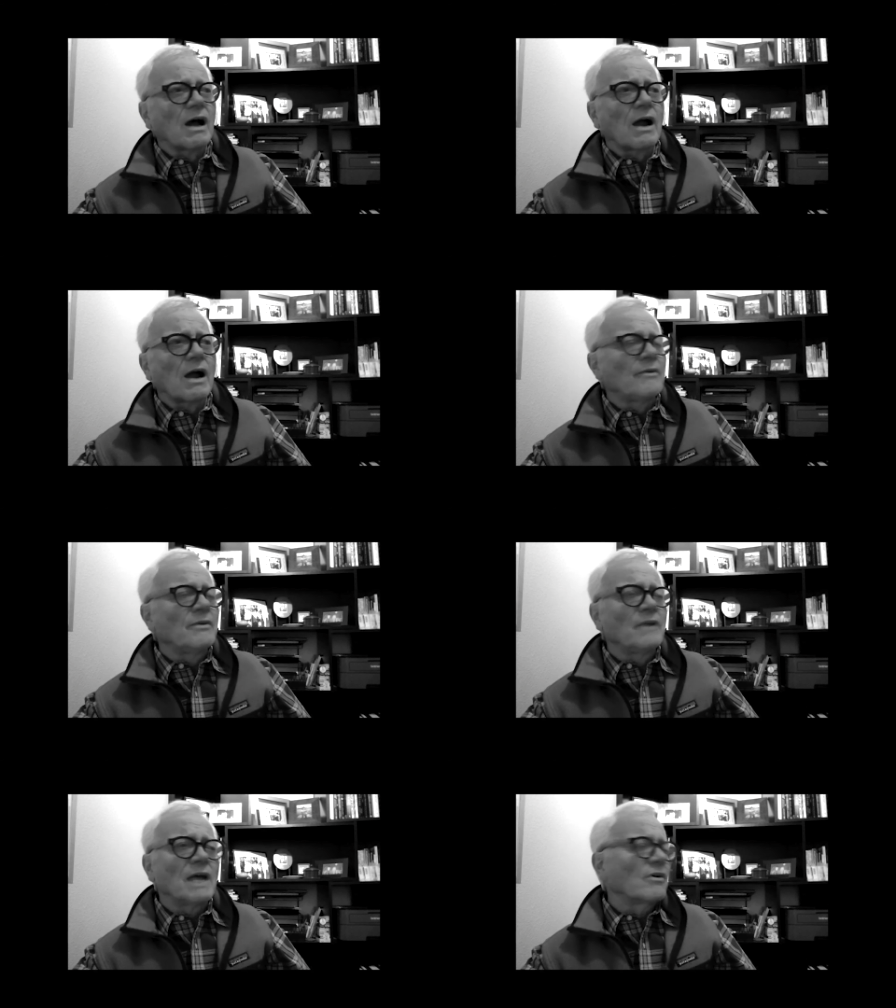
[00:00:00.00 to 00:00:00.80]
are
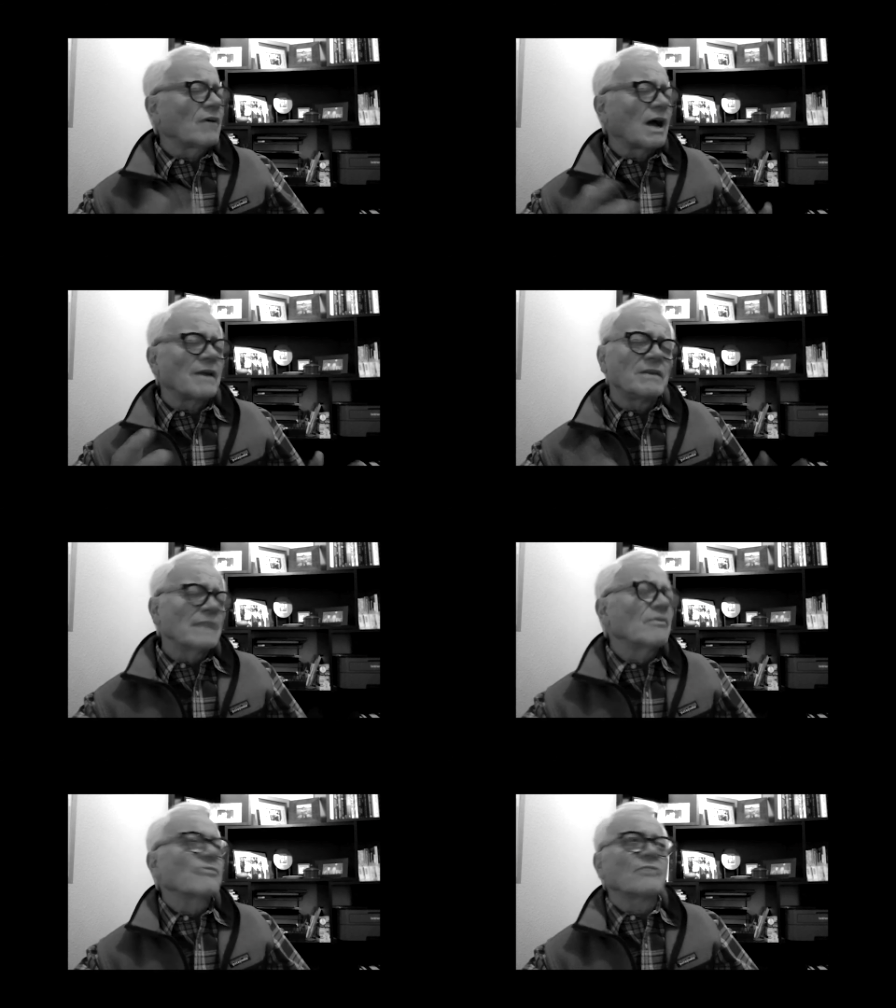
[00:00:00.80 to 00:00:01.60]
never i
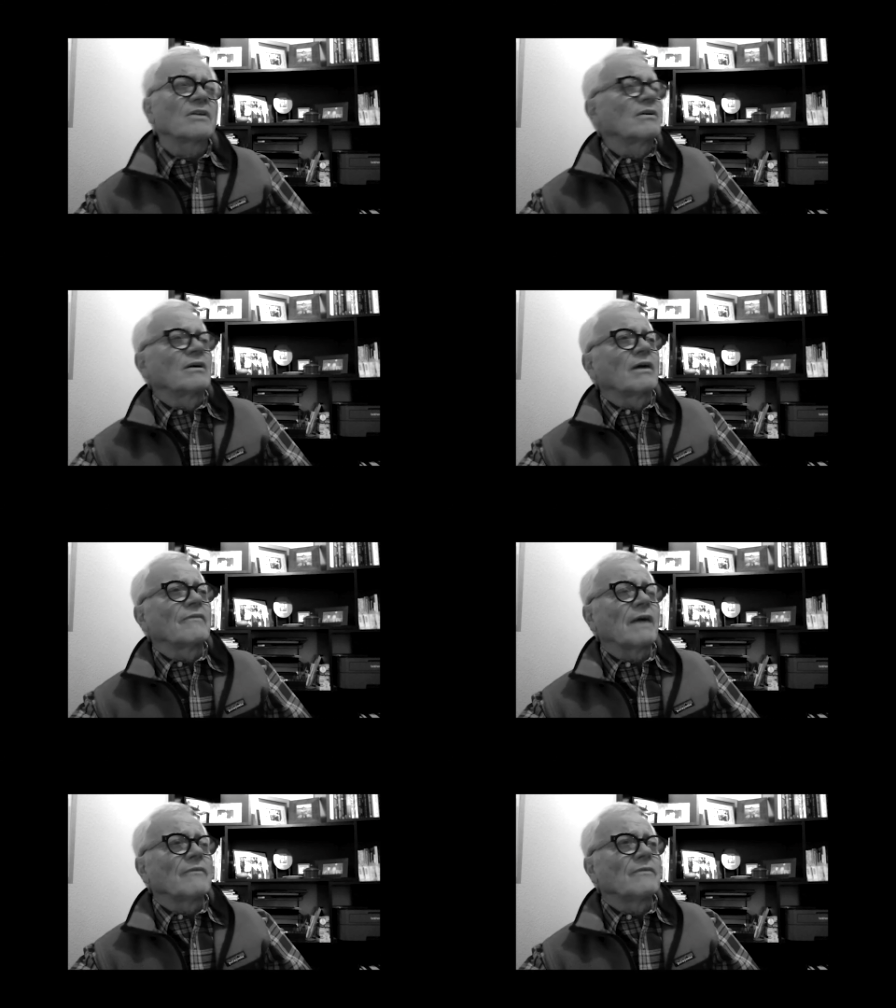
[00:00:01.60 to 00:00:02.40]
never think I,
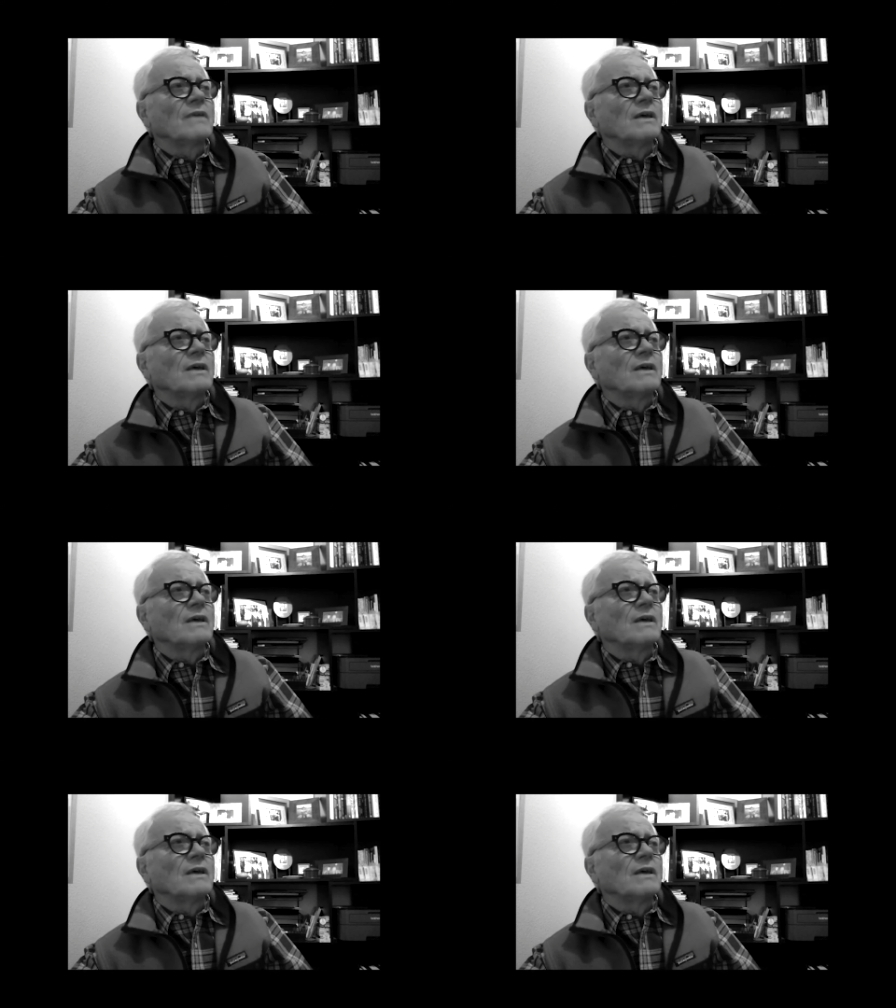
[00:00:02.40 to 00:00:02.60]
I,